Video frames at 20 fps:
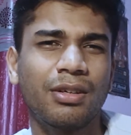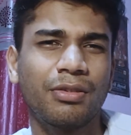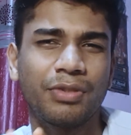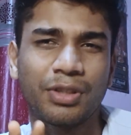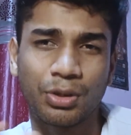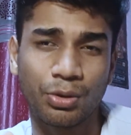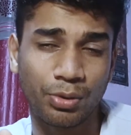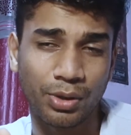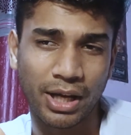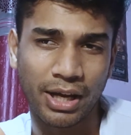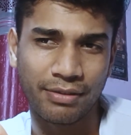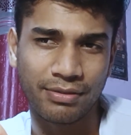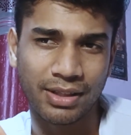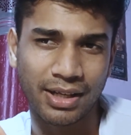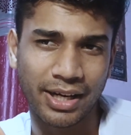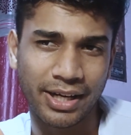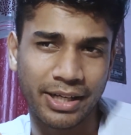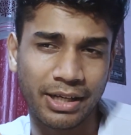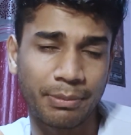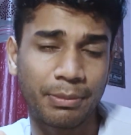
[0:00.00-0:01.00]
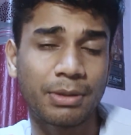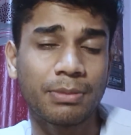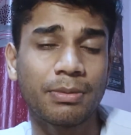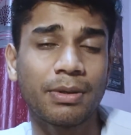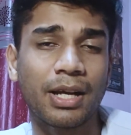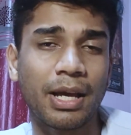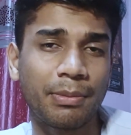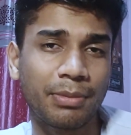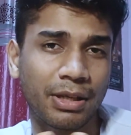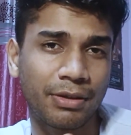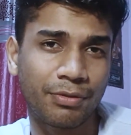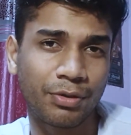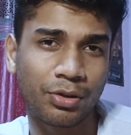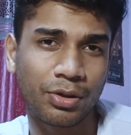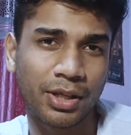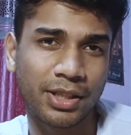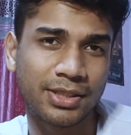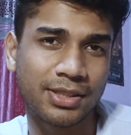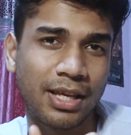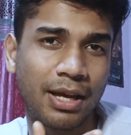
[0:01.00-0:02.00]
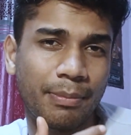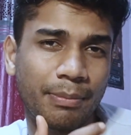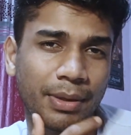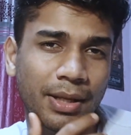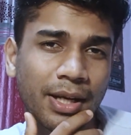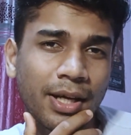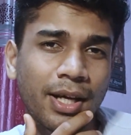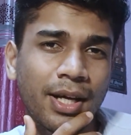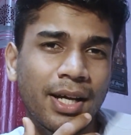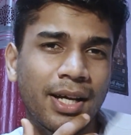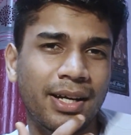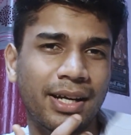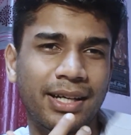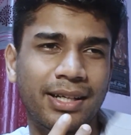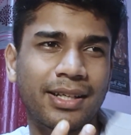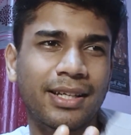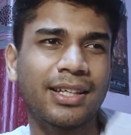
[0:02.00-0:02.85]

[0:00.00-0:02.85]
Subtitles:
We don't have the landing page, but I'm giving an example, right?